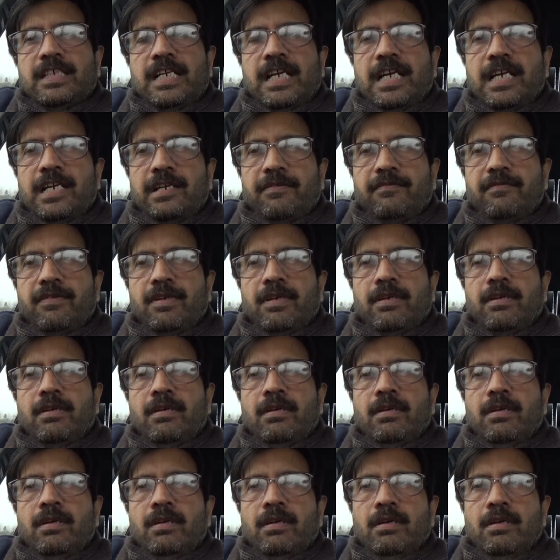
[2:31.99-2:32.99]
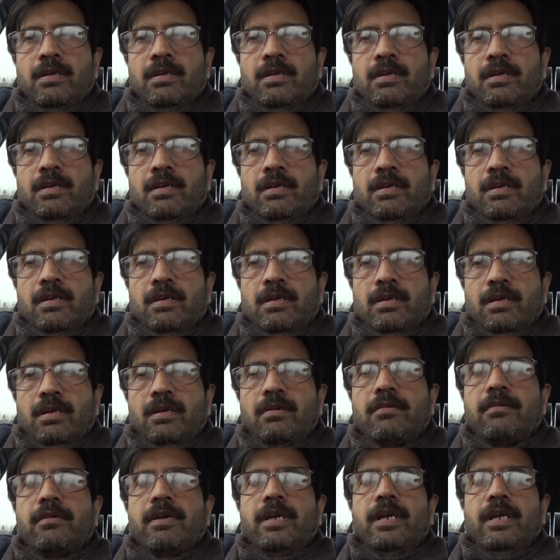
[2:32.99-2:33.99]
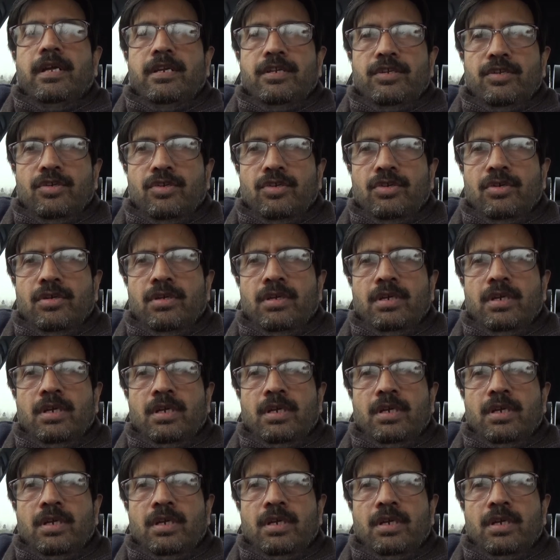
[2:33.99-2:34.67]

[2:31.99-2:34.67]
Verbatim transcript: relatively rare, you know.